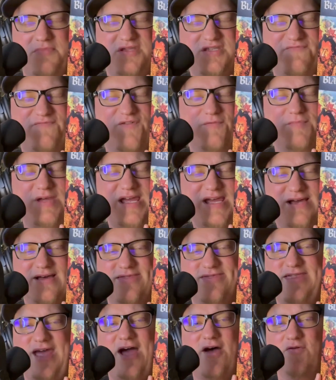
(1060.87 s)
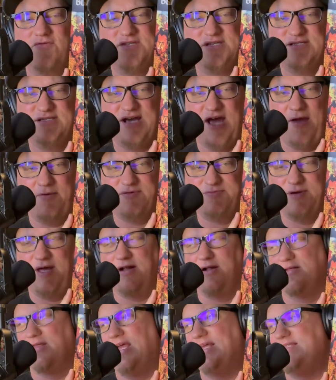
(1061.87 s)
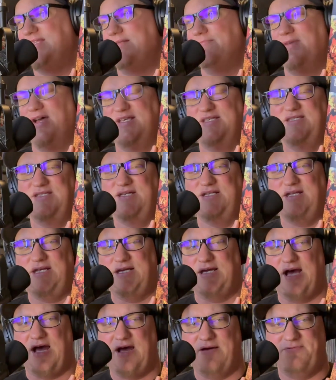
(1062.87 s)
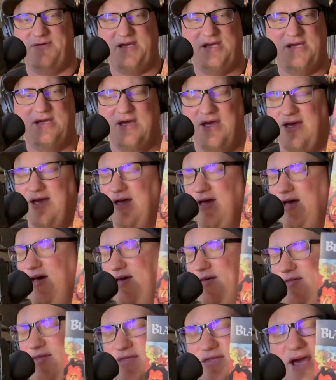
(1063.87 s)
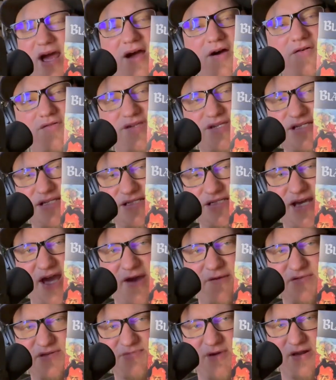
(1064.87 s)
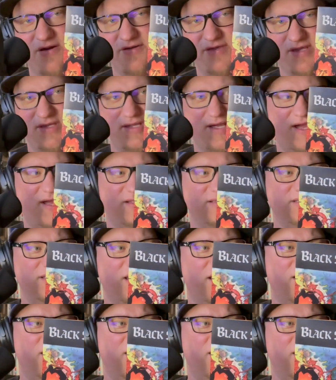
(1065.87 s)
for me, 1,000 times better, like, than my CD copy. 1,000 times better than that.